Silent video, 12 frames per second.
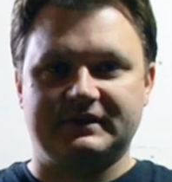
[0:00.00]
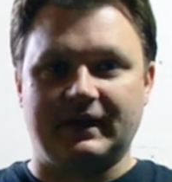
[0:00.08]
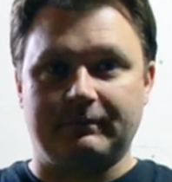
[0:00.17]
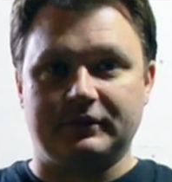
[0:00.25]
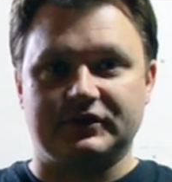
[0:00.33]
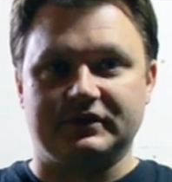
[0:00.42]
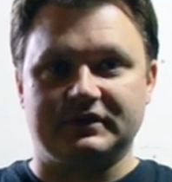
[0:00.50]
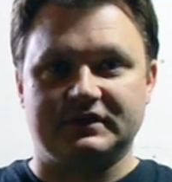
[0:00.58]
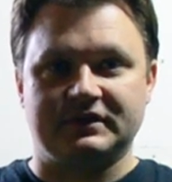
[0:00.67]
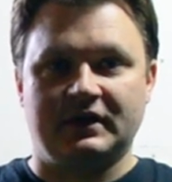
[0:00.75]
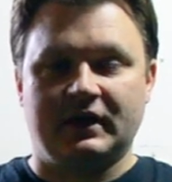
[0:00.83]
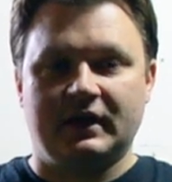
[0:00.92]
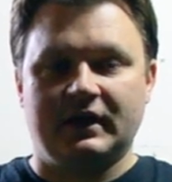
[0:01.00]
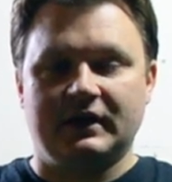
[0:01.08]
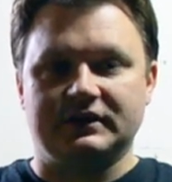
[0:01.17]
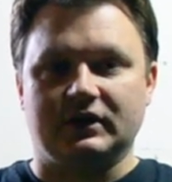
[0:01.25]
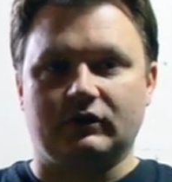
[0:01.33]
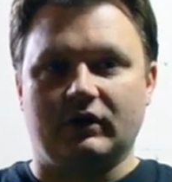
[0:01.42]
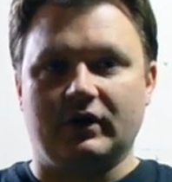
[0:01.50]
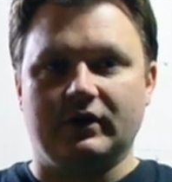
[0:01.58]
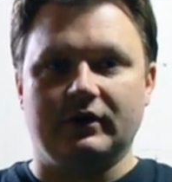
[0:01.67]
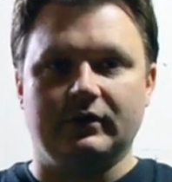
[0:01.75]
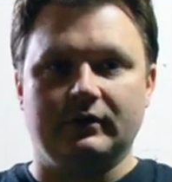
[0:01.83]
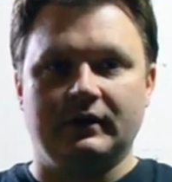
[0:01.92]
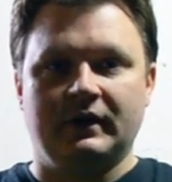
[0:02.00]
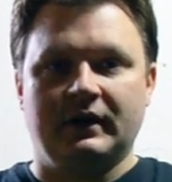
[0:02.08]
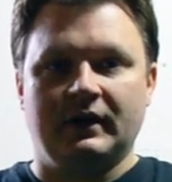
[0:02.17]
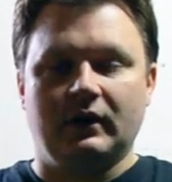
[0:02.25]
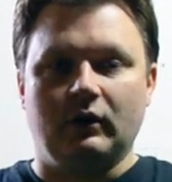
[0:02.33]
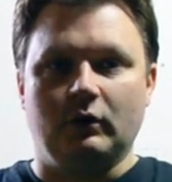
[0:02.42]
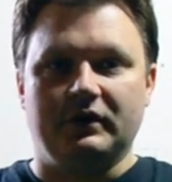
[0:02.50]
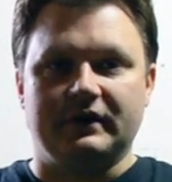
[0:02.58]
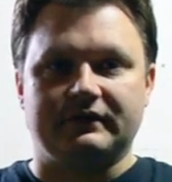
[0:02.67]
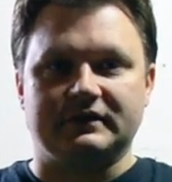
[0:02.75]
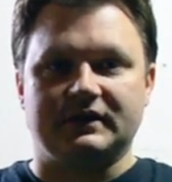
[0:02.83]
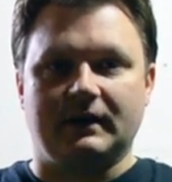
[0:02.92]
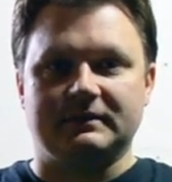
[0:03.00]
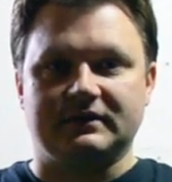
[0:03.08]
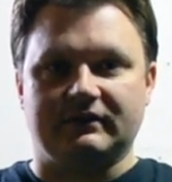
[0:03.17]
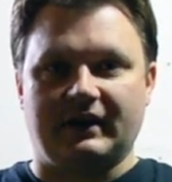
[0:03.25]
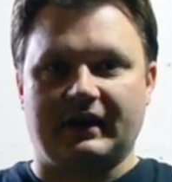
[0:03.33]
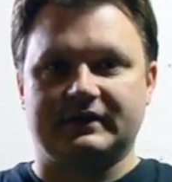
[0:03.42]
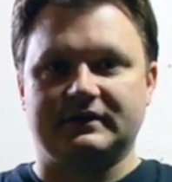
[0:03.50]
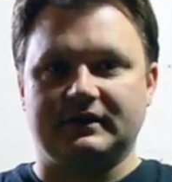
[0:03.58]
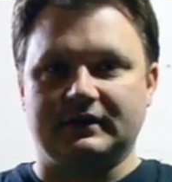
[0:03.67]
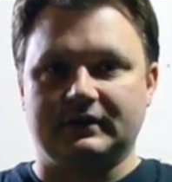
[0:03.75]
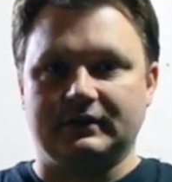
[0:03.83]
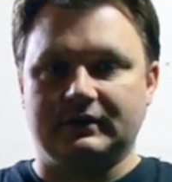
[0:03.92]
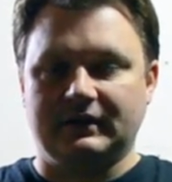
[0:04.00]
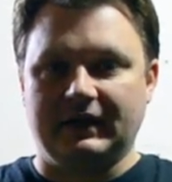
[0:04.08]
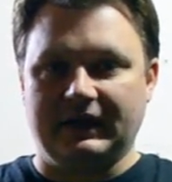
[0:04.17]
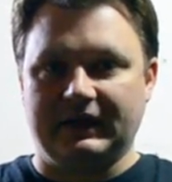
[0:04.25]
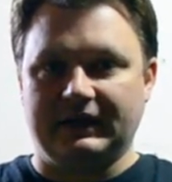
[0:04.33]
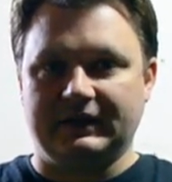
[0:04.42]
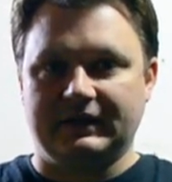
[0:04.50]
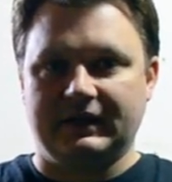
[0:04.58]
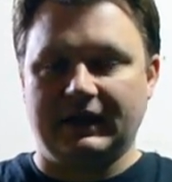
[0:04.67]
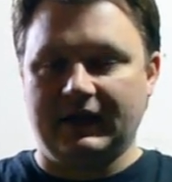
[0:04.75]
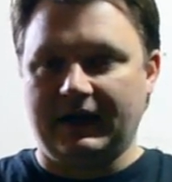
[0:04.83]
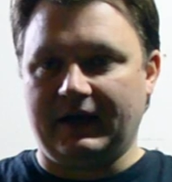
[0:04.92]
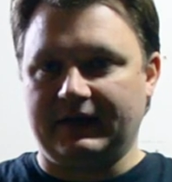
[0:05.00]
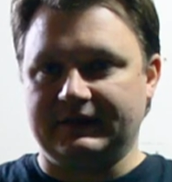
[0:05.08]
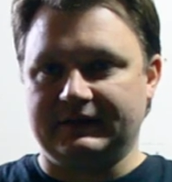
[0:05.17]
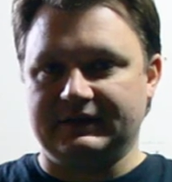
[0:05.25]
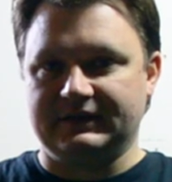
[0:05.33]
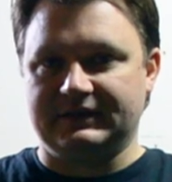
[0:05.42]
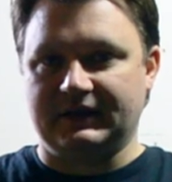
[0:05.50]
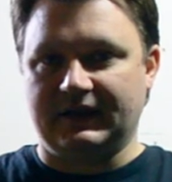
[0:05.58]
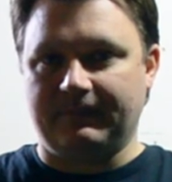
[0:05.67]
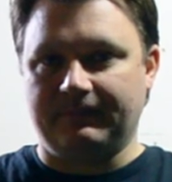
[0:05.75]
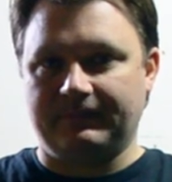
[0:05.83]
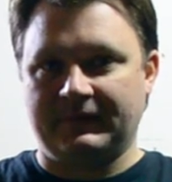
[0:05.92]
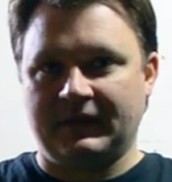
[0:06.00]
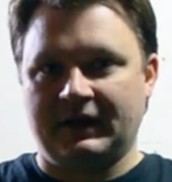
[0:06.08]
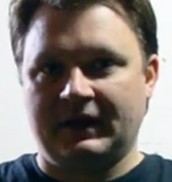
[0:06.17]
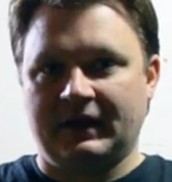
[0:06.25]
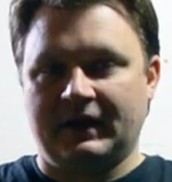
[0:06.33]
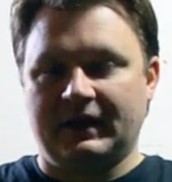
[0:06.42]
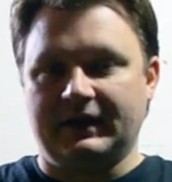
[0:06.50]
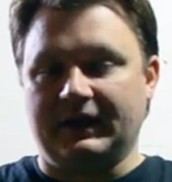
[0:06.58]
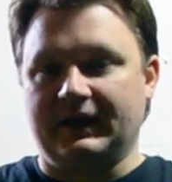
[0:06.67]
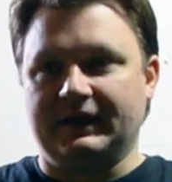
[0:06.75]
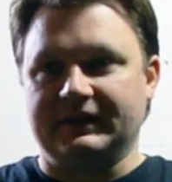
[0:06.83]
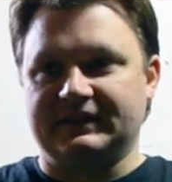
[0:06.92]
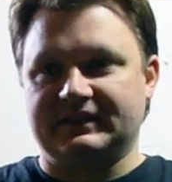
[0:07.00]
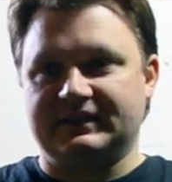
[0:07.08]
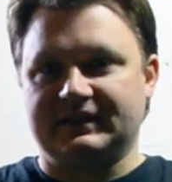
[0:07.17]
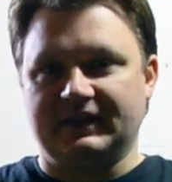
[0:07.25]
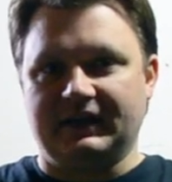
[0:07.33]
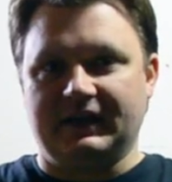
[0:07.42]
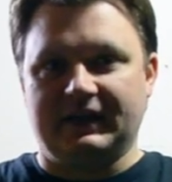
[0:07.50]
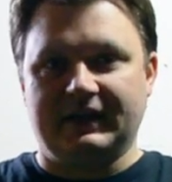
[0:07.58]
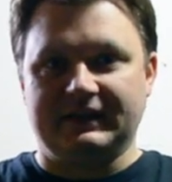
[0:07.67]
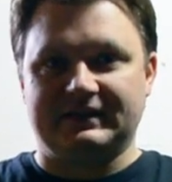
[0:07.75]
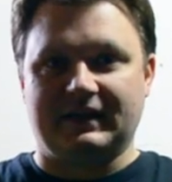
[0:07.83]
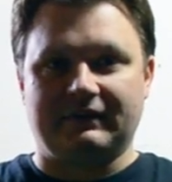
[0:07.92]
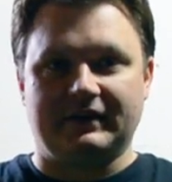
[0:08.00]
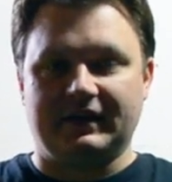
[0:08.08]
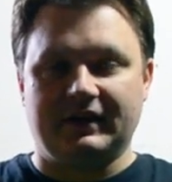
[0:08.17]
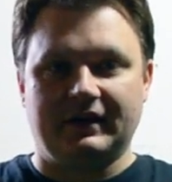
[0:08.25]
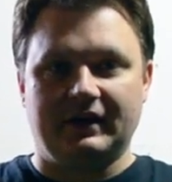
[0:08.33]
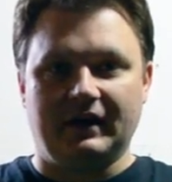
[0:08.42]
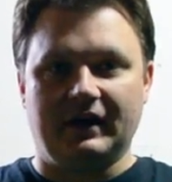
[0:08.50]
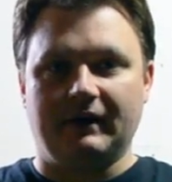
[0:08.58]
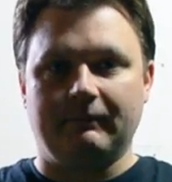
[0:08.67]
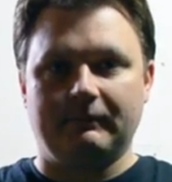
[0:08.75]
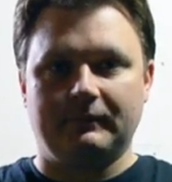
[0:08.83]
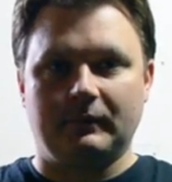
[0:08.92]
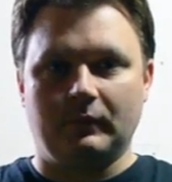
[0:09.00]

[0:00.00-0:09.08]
temperatures to grow, all the different types of lacto in, and um, yeah, it's uh, it's definitely um,